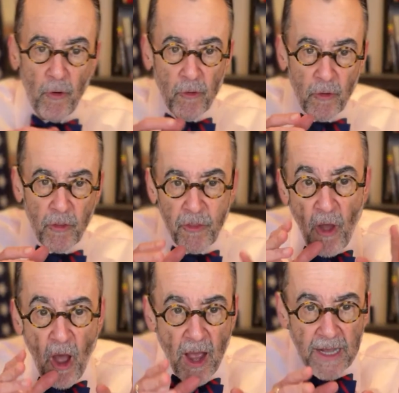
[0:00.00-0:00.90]

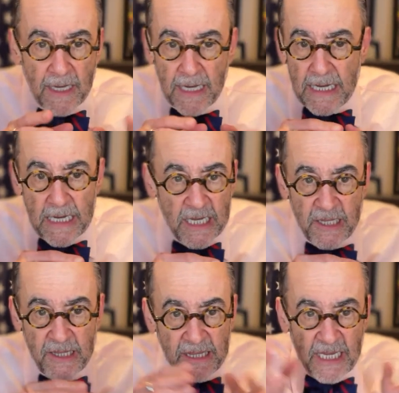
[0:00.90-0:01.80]
thought
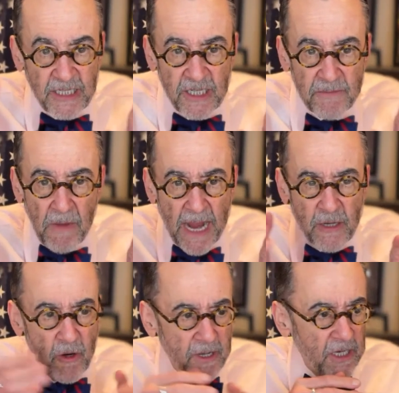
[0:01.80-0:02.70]
this is my
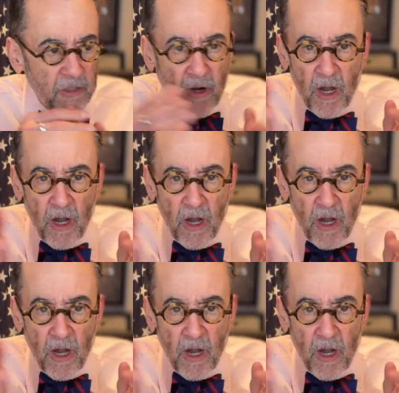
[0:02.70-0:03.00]
cookie jar.